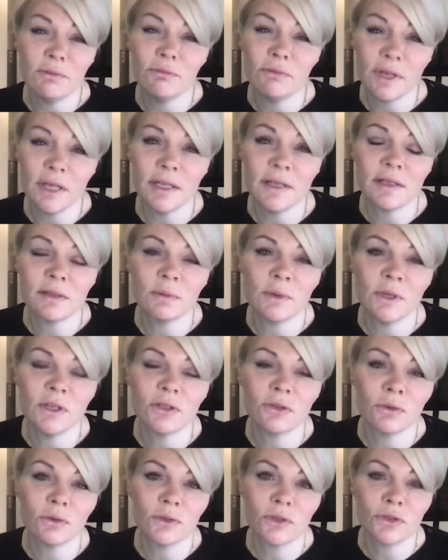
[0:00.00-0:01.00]
really
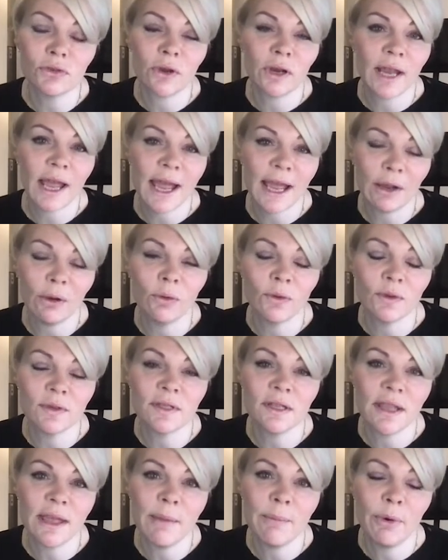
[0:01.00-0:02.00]
switched on to trying to hang on
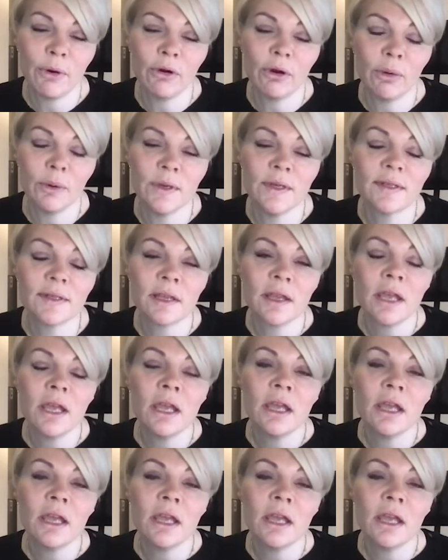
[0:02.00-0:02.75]
to their borrowers.